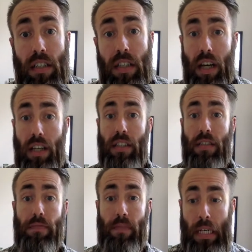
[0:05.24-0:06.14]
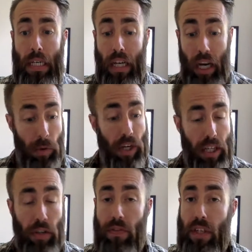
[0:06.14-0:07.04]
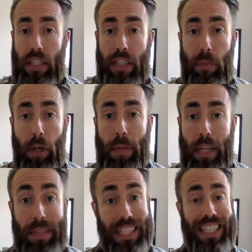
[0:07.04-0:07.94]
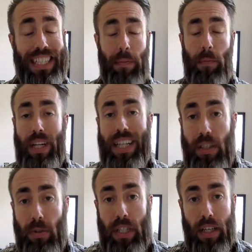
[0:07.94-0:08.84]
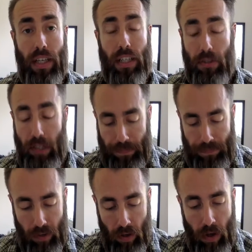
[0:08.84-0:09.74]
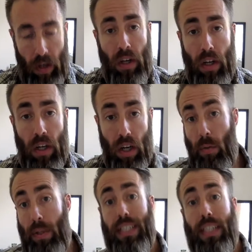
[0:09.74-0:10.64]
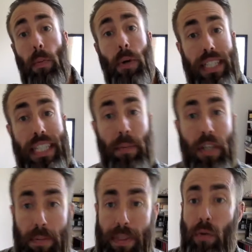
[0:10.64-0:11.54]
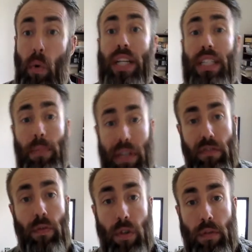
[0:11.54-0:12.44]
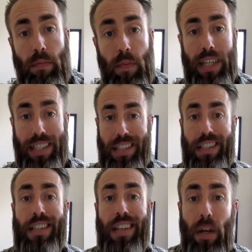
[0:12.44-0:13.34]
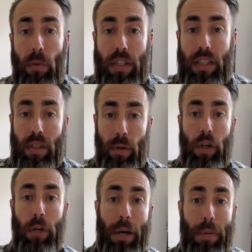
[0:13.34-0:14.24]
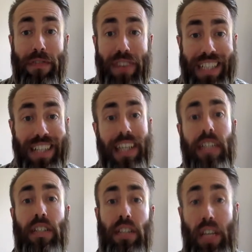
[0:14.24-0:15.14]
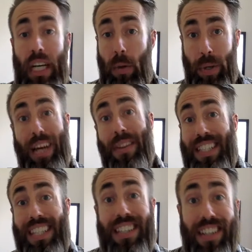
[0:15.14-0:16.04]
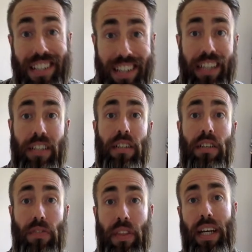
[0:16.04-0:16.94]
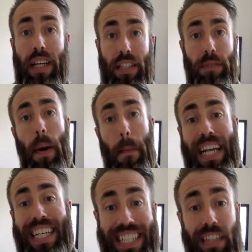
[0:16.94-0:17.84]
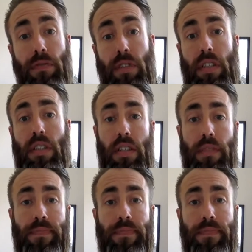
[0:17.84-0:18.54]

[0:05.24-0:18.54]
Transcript: I work at the University of Birmingham as a contemporary literature lecturer. When the Stillpoint team asked me to write something for them, I decided that I wanted to talk about my fascination with how the digitization of things might make a difference.